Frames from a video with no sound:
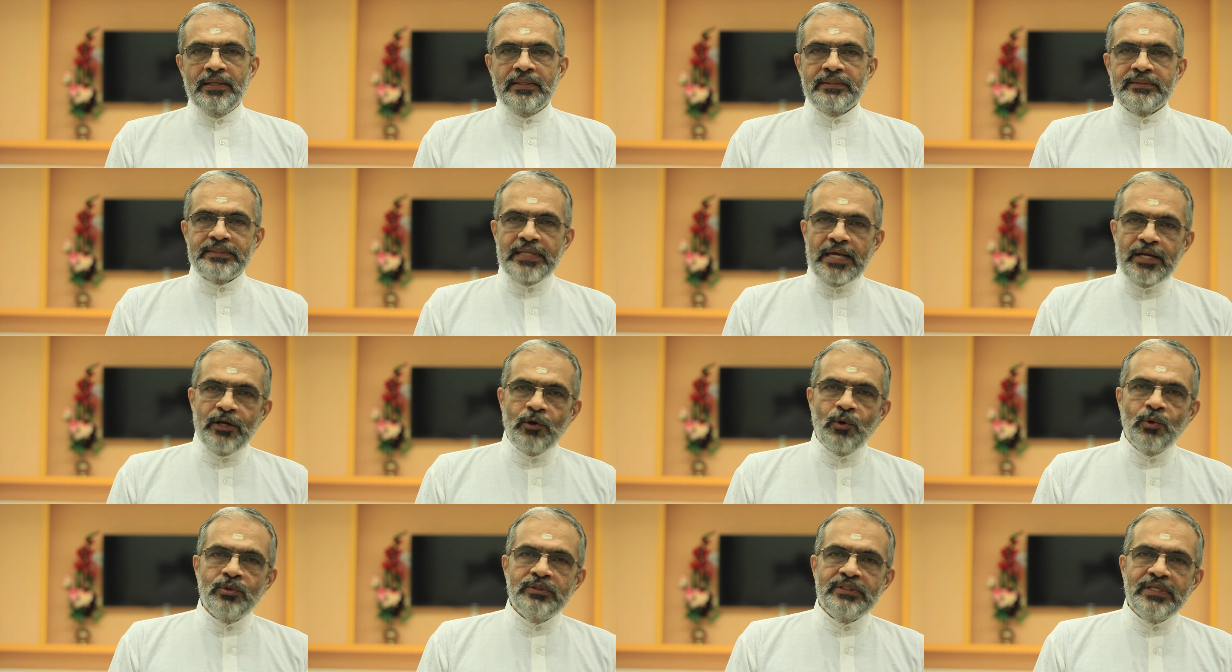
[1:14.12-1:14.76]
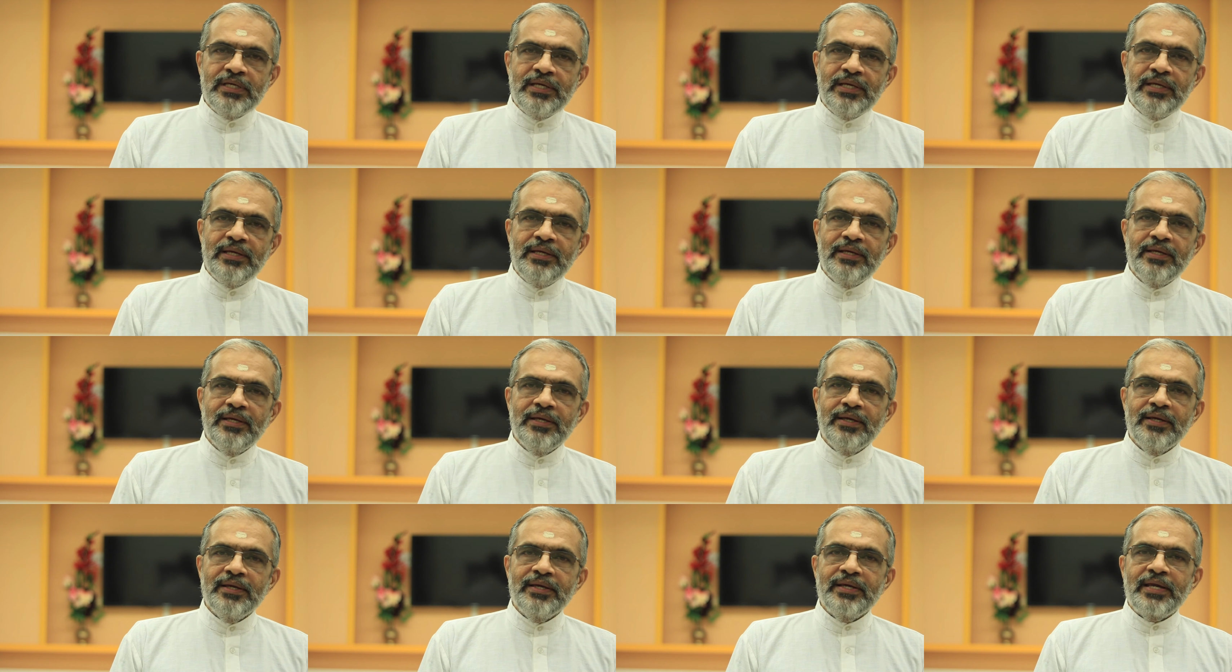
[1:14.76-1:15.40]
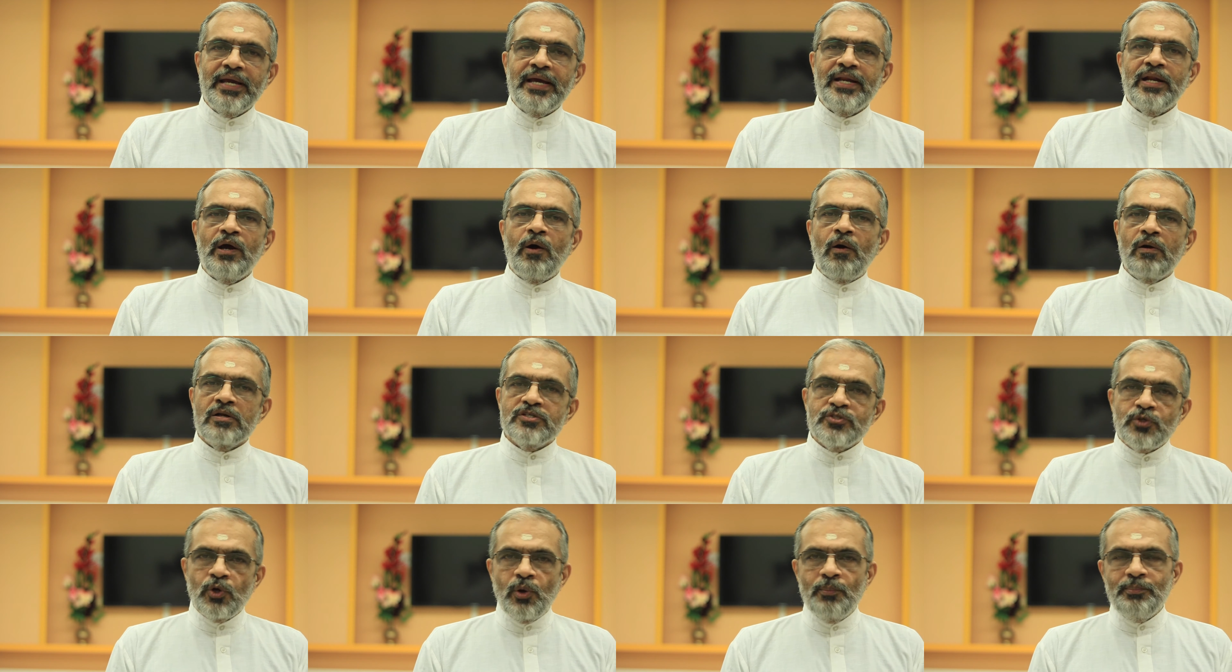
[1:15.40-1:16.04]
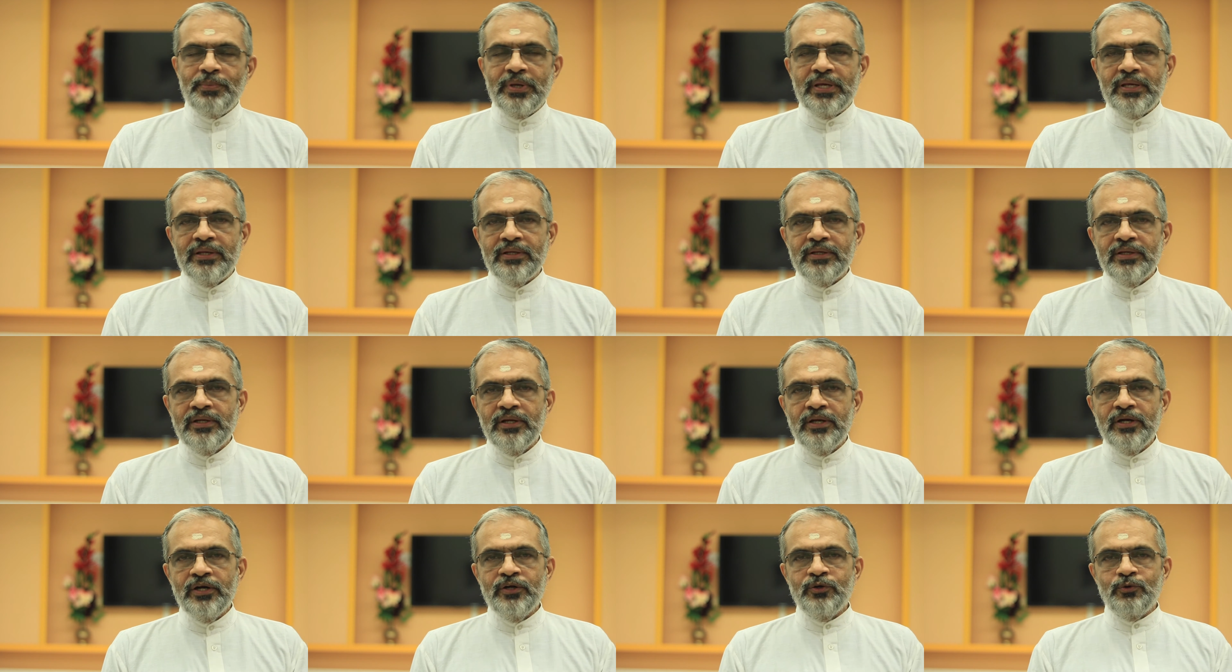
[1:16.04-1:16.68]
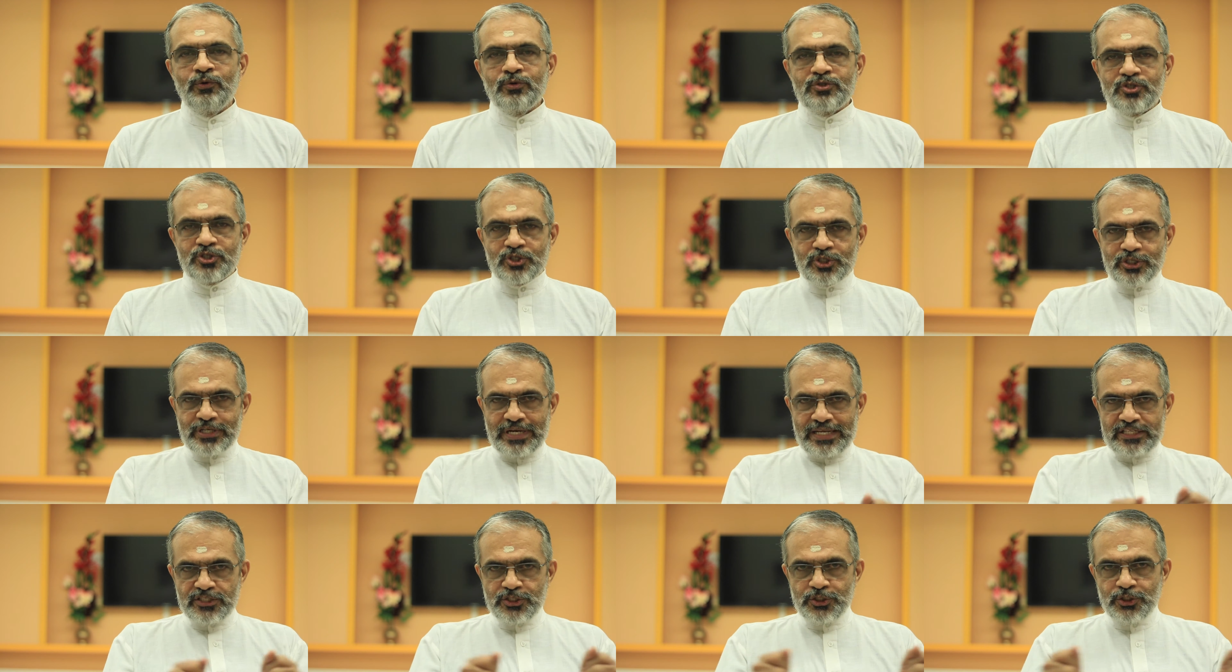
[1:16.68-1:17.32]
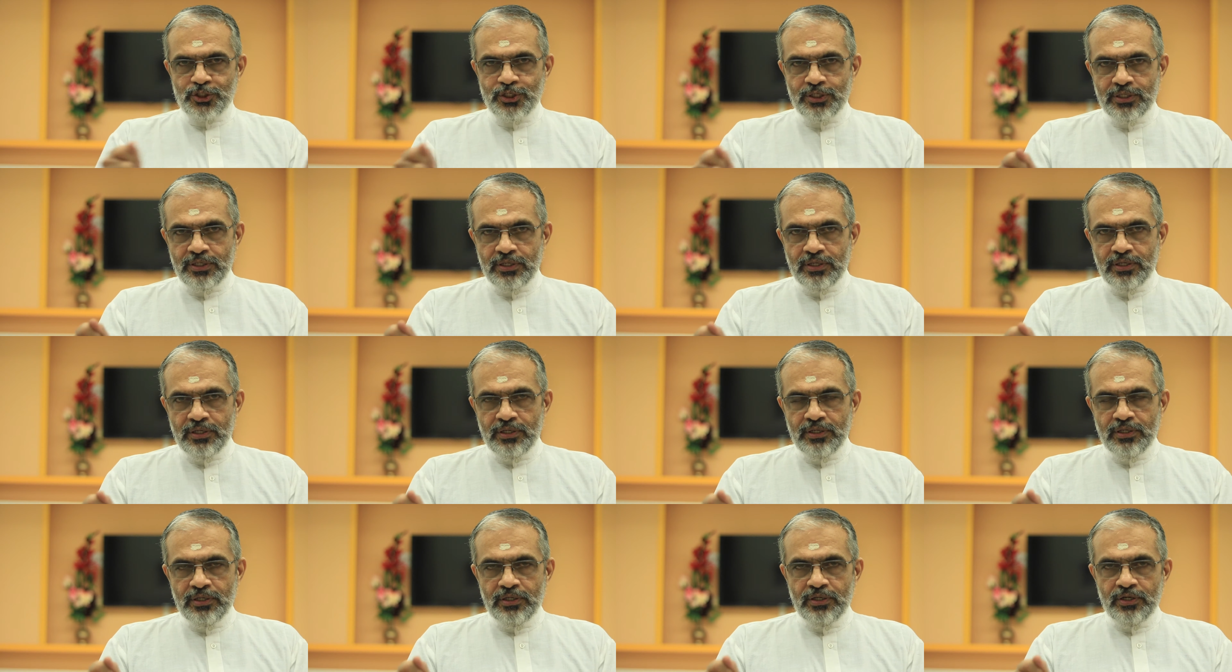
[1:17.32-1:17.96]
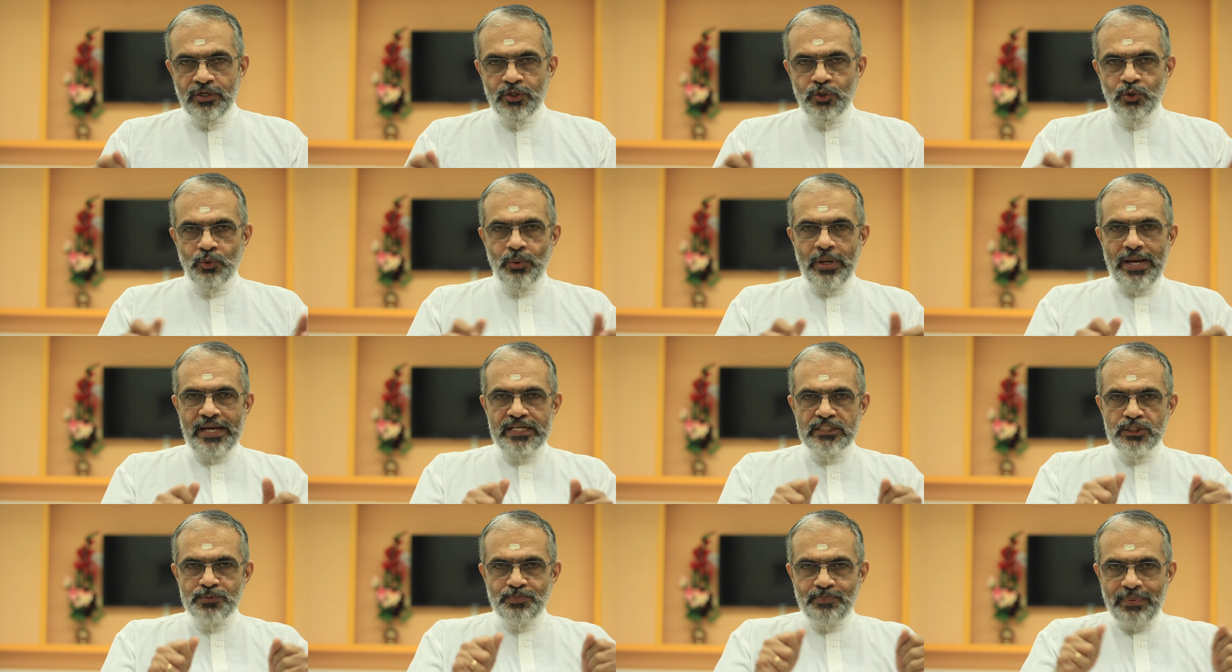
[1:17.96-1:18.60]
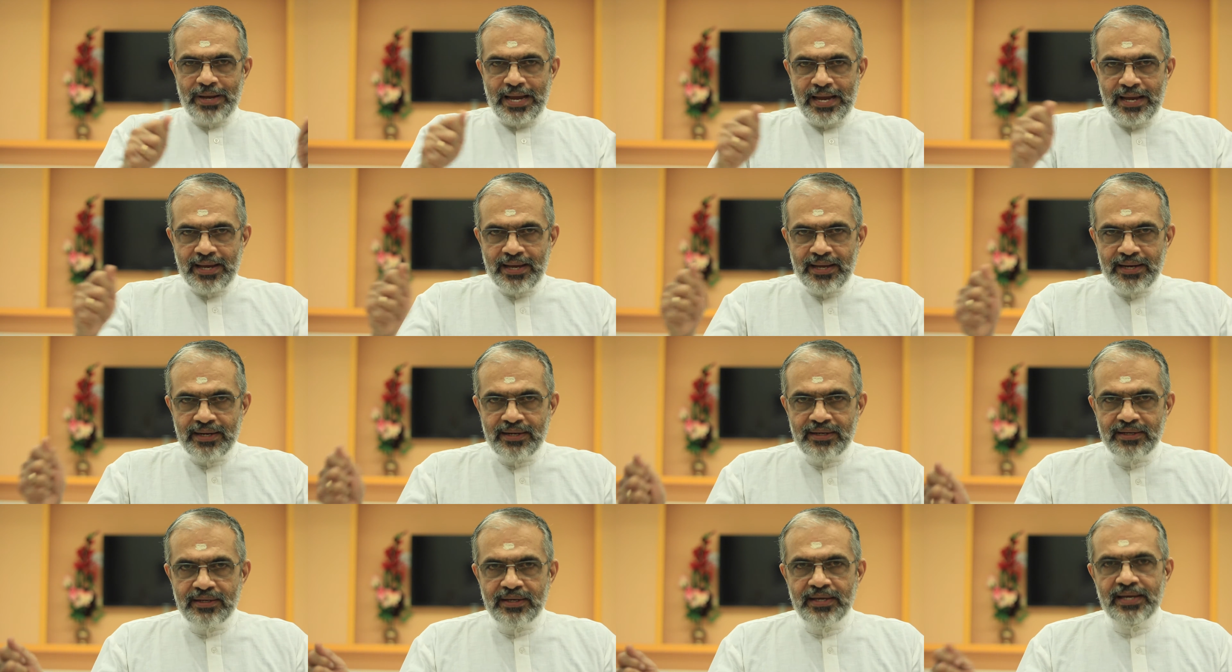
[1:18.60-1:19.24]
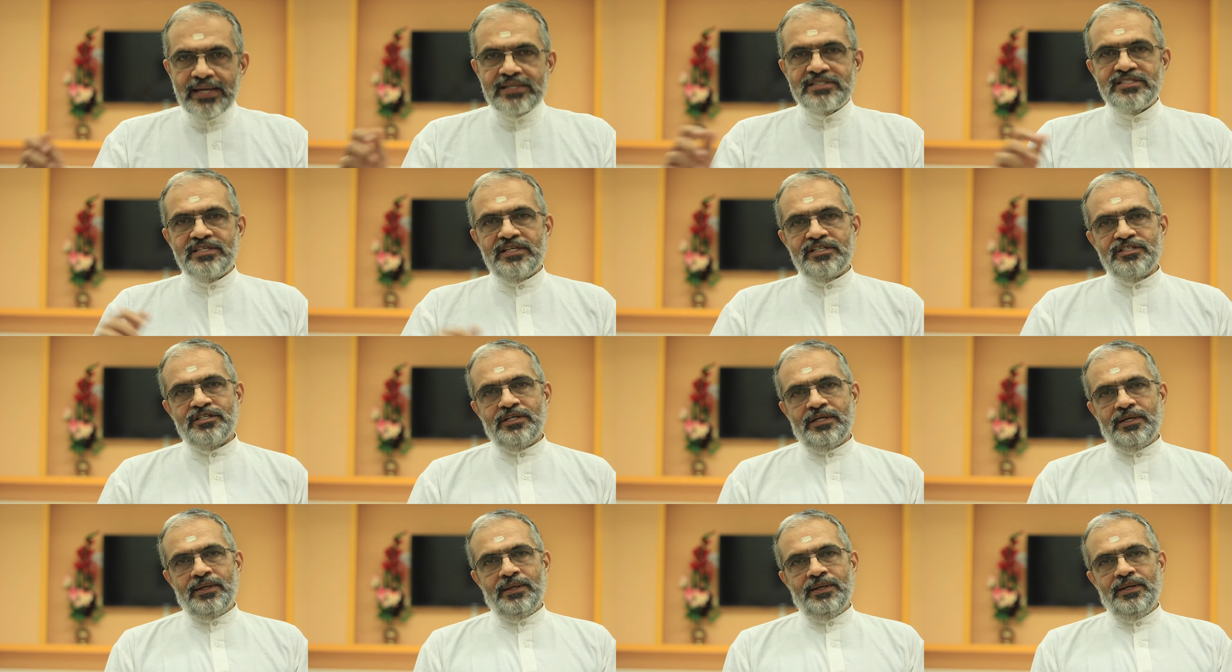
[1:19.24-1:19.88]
Tanoti can also mean to stretch, to expand, etc.